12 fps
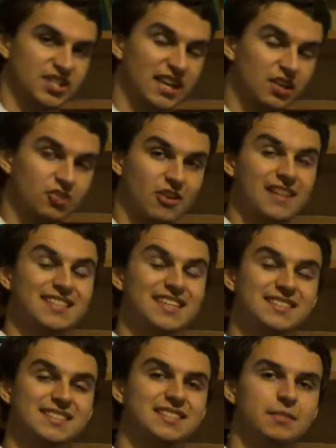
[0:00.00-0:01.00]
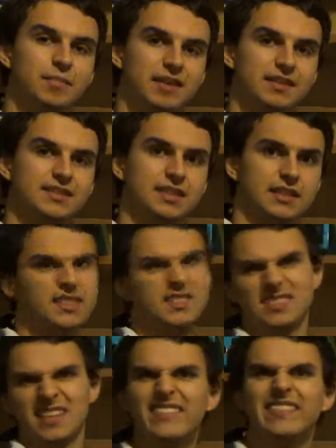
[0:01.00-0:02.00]
That creates instability.
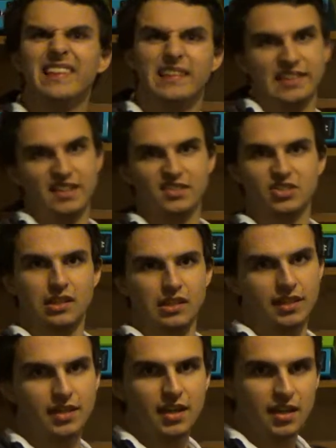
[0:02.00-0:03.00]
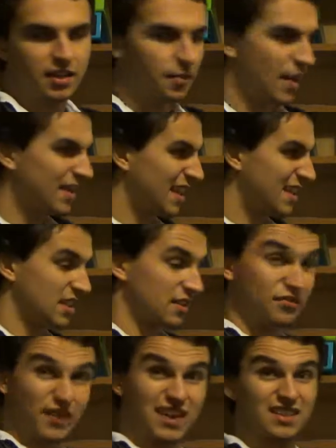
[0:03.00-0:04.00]
Incidentally, actually, the magnetic
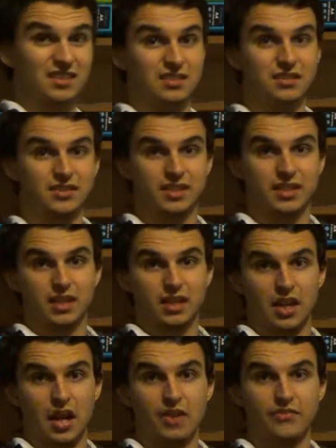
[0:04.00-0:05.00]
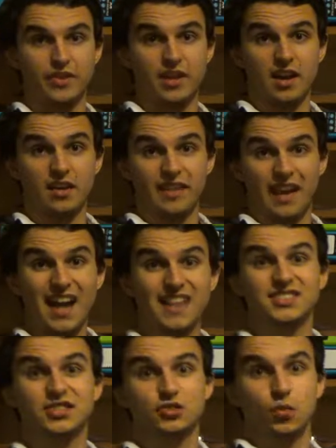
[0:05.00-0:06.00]
field of the Earth
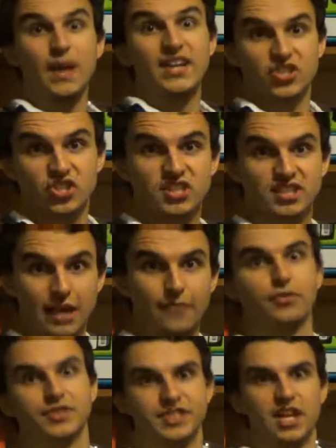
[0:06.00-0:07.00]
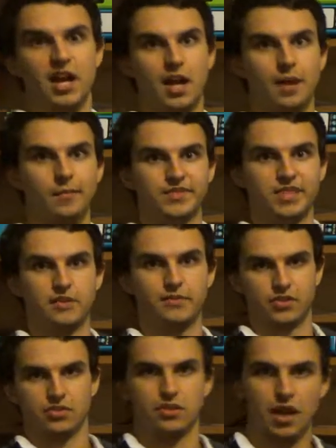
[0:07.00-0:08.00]
has switched several times
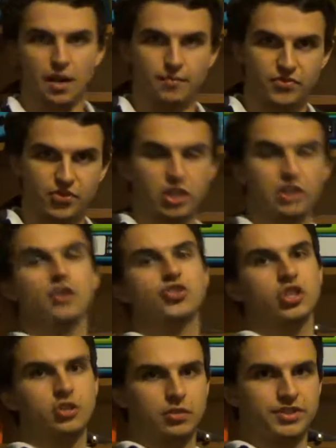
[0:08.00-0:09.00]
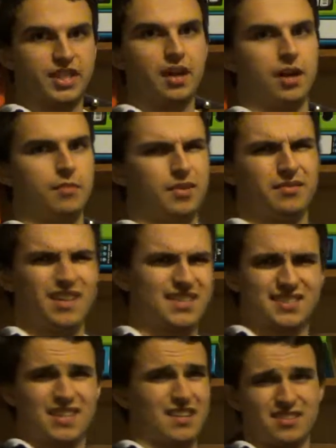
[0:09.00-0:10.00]
over um, geological time, but
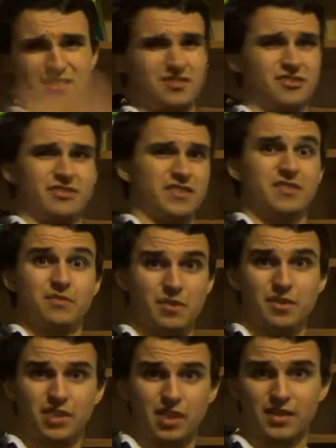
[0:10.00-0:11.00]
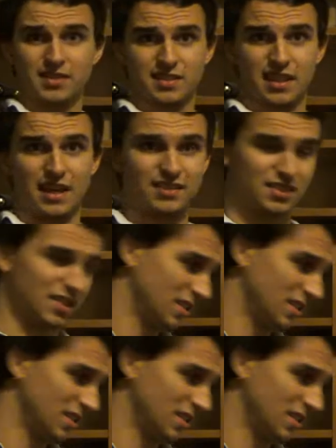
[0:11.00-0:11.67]
that's another story. We won't go into that.